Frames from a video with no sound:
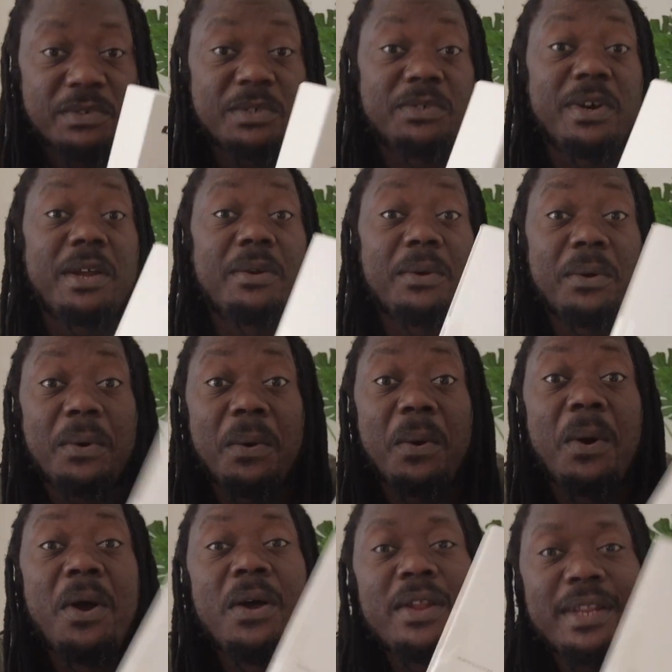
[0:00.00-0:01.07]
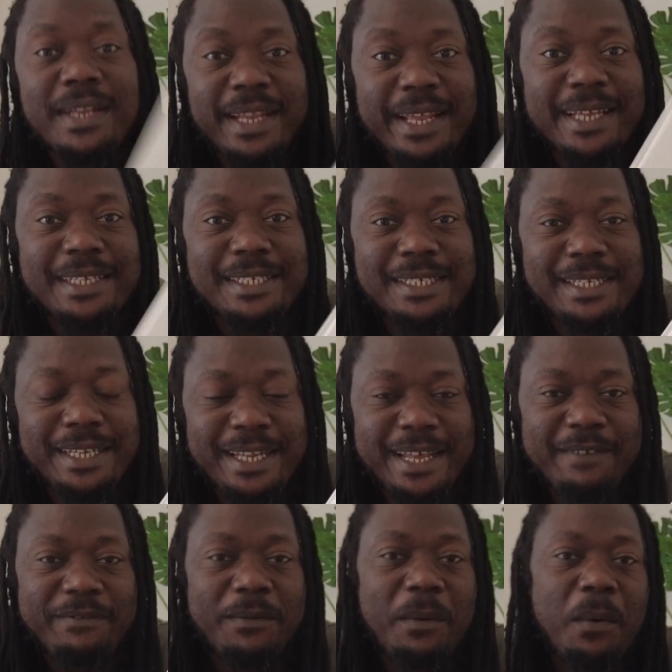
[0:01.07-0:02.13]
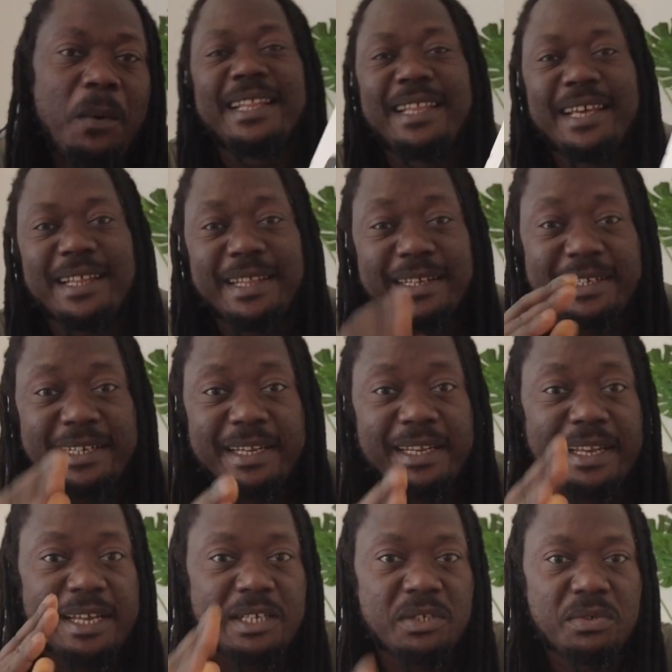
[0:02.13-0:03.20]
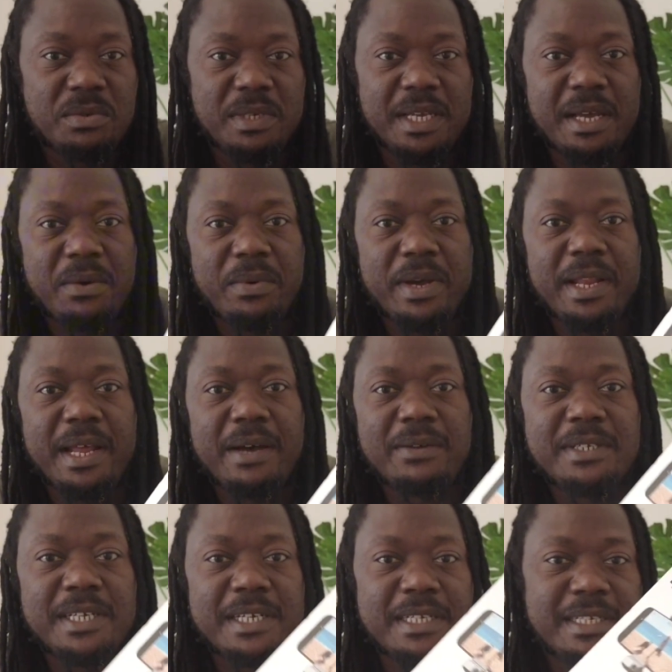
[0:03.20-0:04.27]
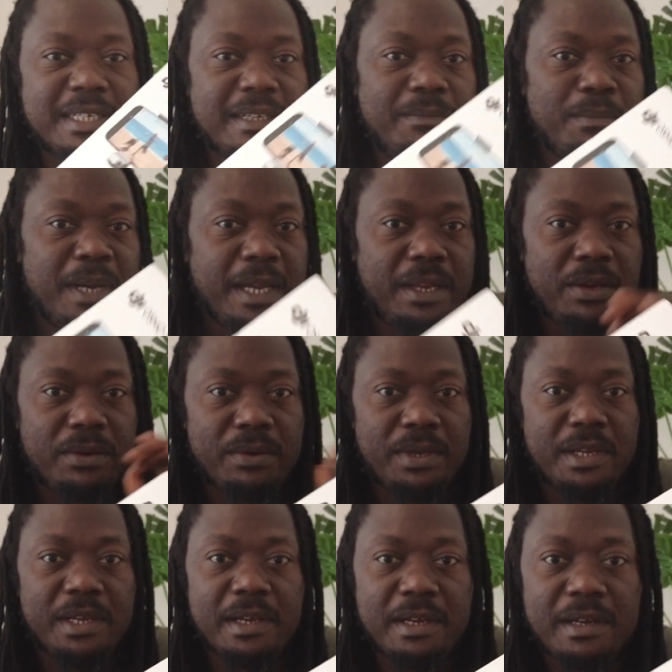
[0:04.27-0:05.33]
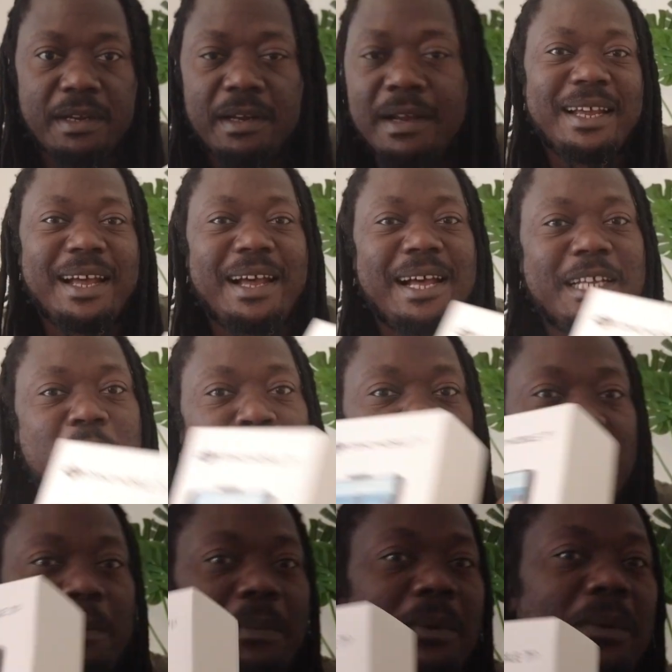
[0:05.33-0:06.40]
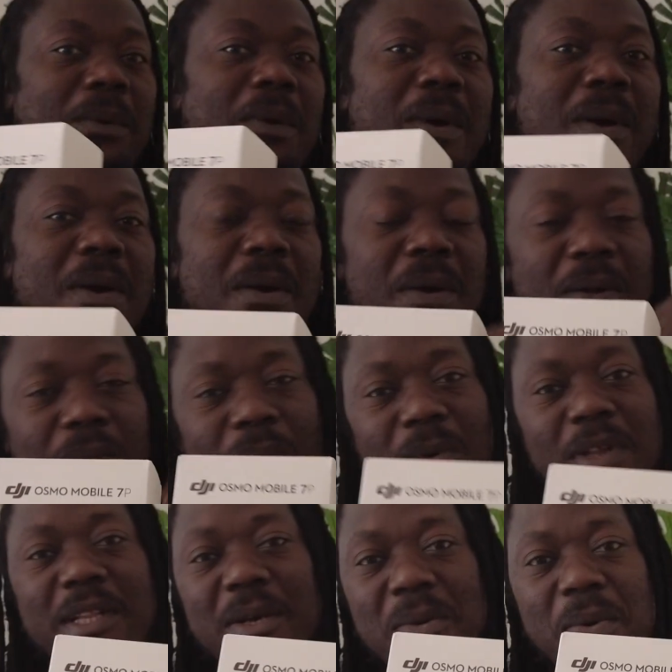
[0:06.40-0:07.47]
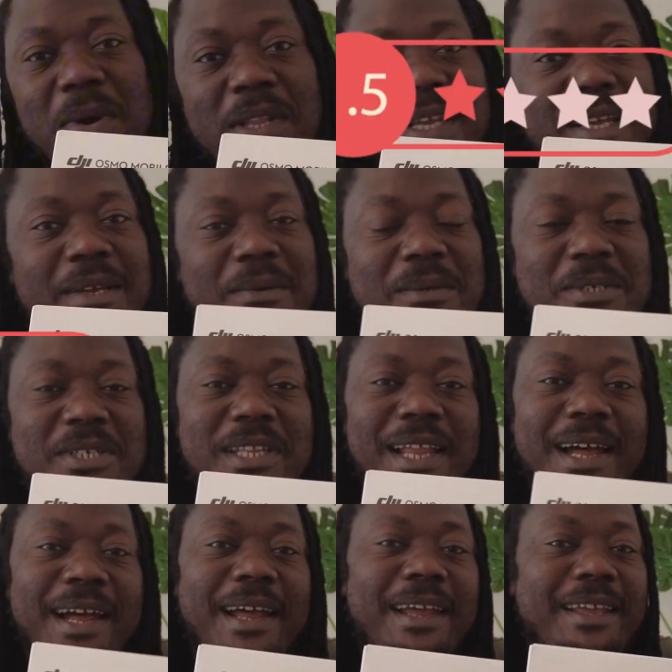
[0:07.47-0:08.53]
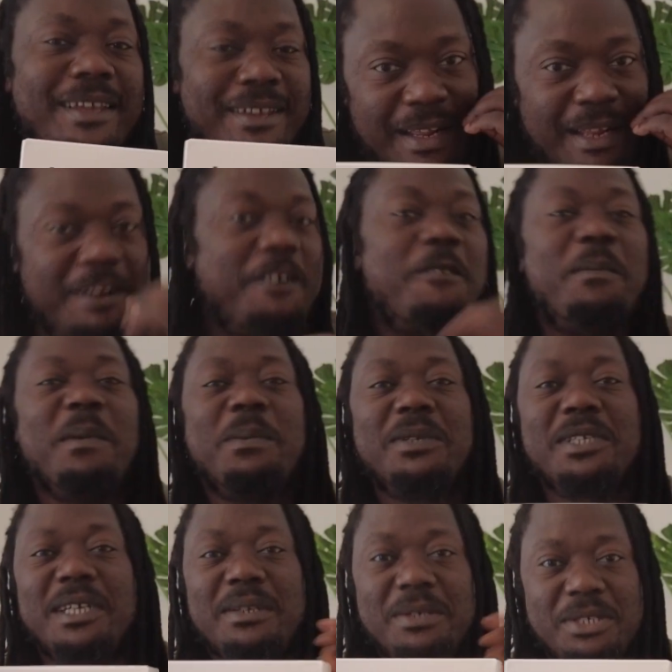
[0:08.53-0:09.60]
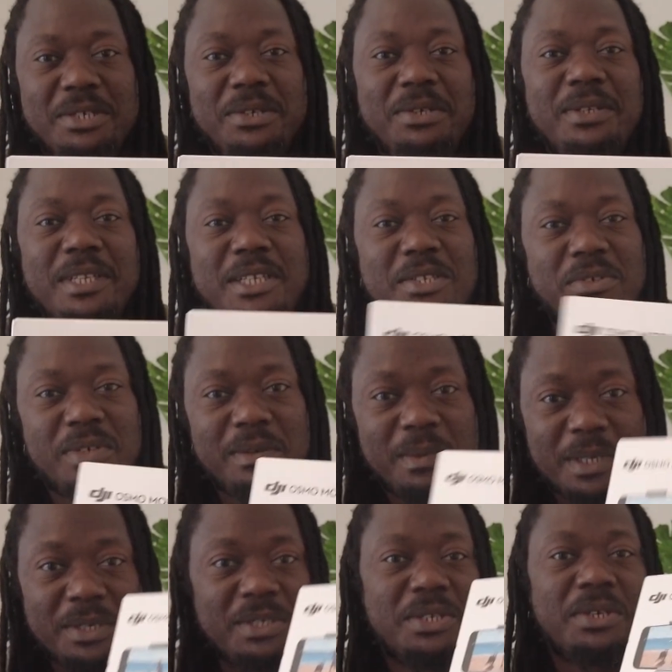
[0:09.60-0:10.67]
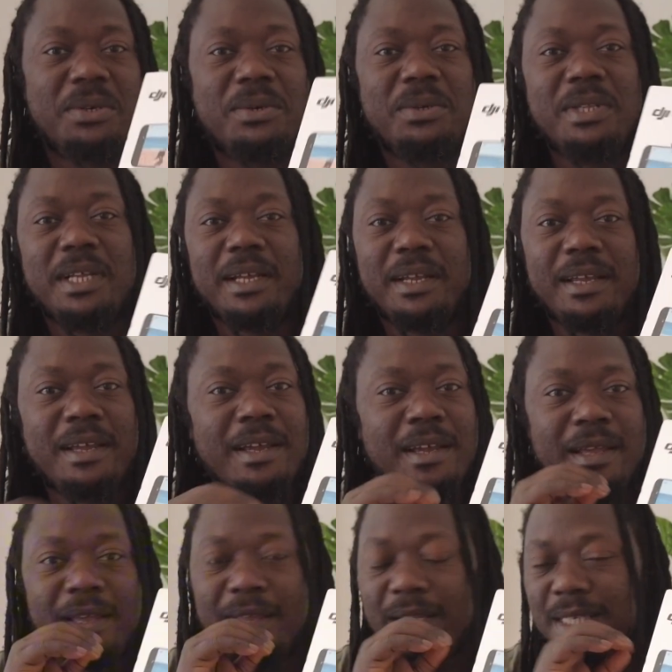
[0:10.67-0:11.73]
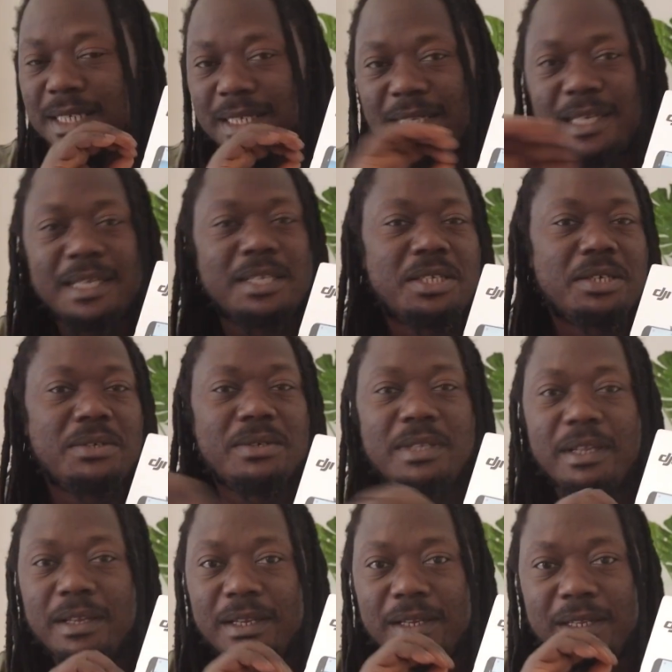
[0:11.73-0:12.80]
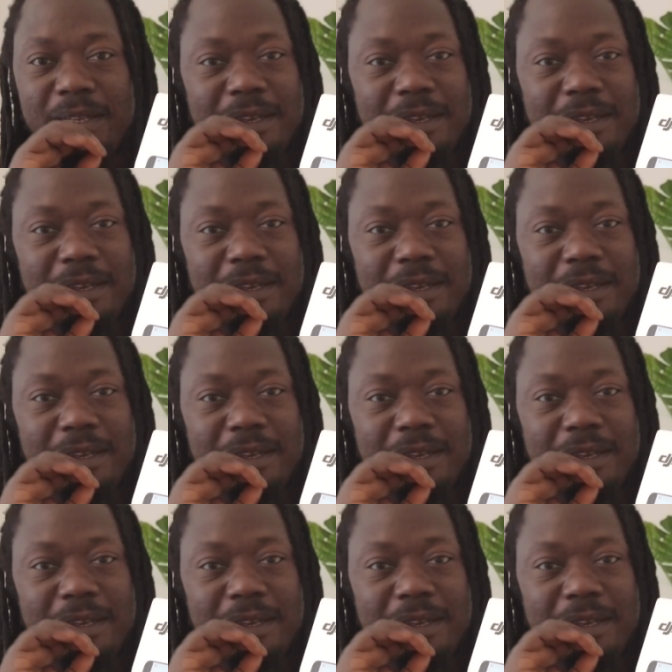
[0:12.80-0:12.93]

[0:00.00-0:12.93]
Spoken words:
We're trying to go next level. The other day, last week, I went out, tested my new gear. I asked people what the quality was like. A lot of people say it was good. The streaming is good. The internet is good.